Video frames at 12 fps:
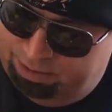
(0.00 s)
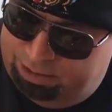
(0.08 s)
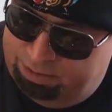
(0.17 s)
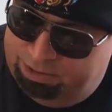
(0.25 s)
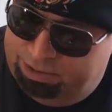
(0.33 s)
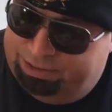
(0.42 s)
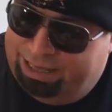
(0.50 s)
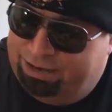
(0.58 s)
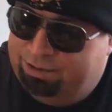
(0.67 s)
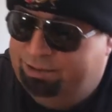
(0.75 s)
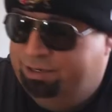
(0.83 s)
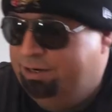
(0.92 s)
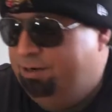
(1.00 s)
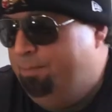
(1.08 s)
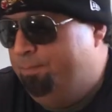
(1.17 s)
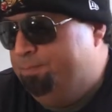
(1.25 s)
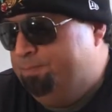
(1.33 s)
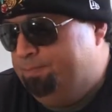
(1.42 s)
little bit of that on there.
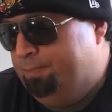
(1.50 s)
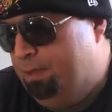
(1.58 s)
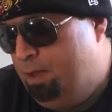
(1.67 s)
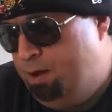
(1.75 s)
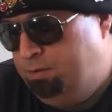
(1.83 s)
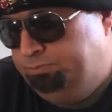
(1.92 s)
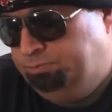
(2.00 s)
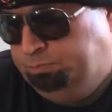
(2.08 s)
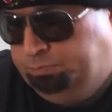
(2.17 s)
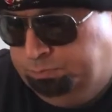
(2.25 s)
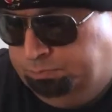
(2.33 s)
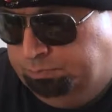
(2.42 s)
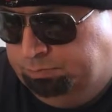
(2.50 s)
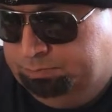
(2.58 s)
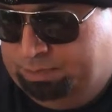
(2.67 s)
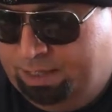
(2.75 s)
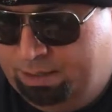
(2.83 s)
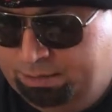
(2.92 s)
And
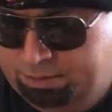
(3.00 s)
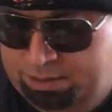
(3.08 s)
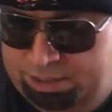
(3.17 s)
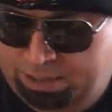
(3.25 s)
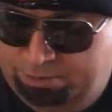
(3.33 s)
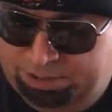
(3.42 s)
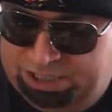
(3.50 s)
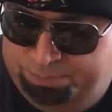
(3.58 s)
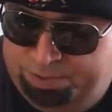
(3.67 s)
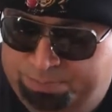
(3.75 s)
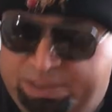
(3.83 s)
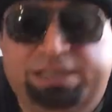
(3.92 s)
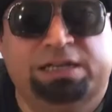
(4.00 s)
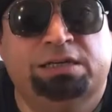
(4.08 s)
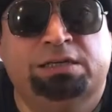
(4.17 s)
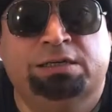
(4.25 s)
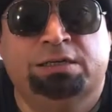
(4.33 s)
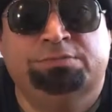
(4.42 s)
I'll tell you what the
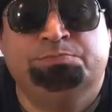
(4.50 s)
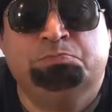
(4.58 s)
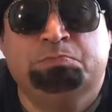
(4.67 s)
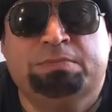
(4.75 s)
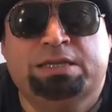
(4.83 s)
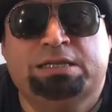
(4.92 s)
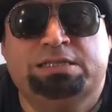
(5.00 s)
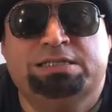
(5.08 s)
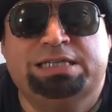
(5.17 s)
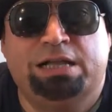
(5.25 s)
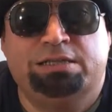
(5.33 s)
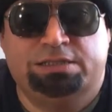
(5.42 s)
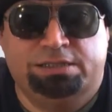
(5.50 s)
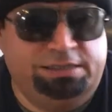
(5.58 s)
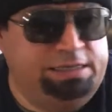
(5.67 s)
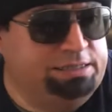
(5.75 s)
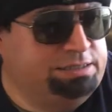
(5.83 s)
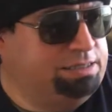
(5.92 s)
pepita salsa
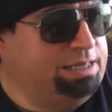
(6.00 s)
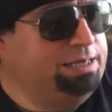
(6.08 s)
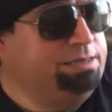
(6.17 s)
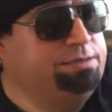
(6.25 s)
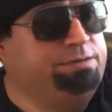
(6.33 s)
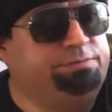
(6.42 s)
tastes like.